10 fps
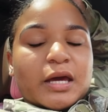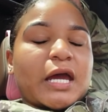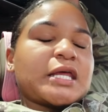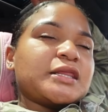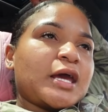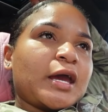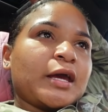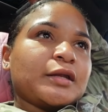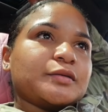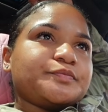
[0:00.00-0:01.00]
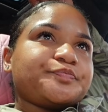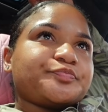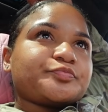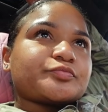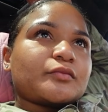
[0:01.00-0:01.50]
And then
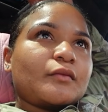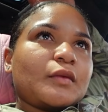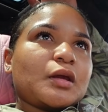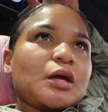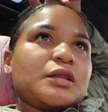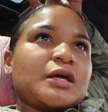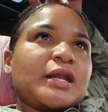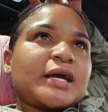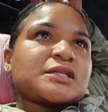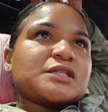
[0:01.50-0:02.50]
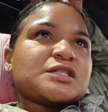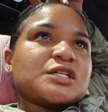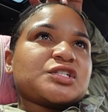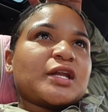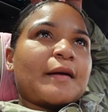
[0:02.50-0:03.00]
the next
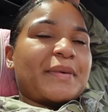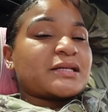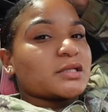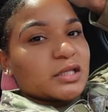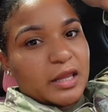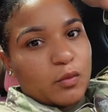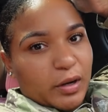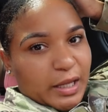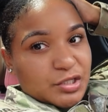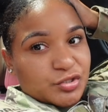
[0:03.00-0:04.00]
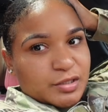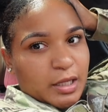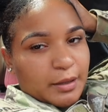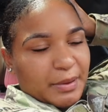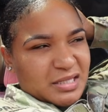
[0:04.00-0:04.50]
decision... And basically, they want to answer
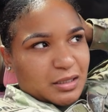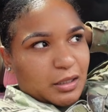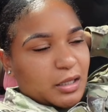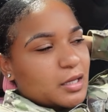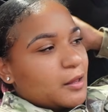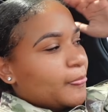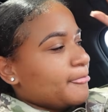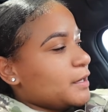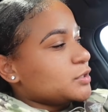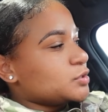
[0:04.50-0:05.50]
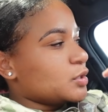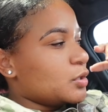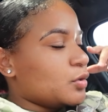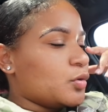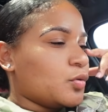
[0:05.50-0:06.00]
today, basically.
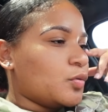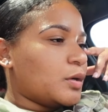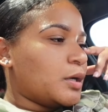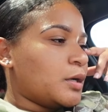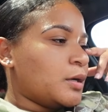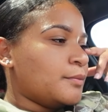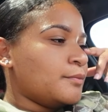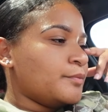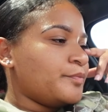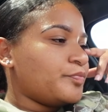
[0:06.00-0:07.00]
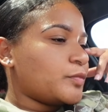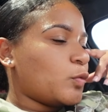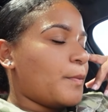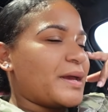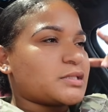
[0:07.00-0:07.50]
So,
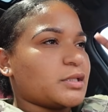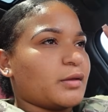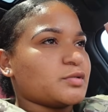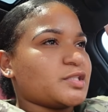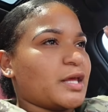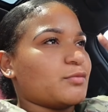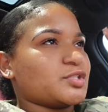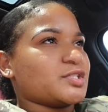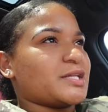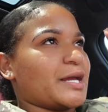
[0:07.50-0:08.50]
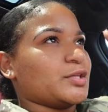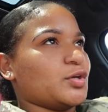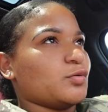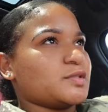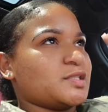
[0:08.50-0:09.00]
well, basically, they was just like,
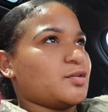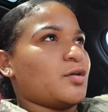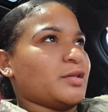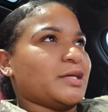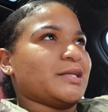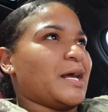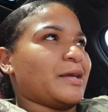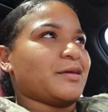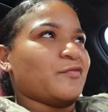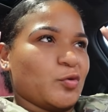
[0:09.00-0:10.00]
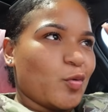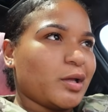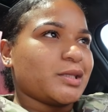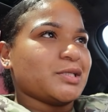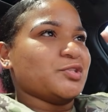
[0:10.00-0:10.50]
don't sit on it. Like, if you
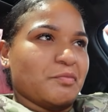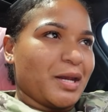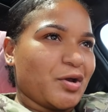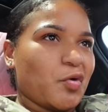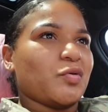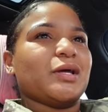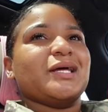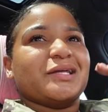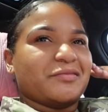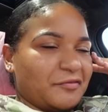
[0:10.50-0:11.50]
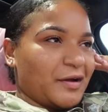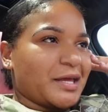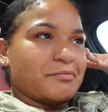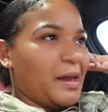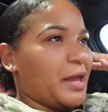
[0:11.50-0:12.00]
want this, you better go
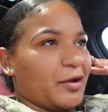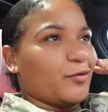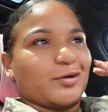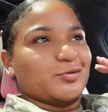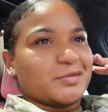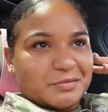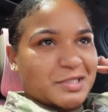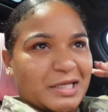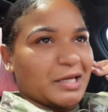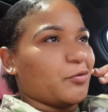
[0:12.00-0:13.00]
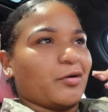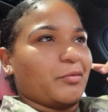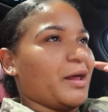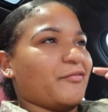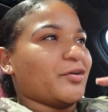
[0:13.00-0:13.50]
fucking beg or do some shit or
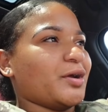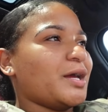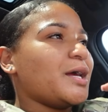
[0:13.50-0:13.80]
whatever.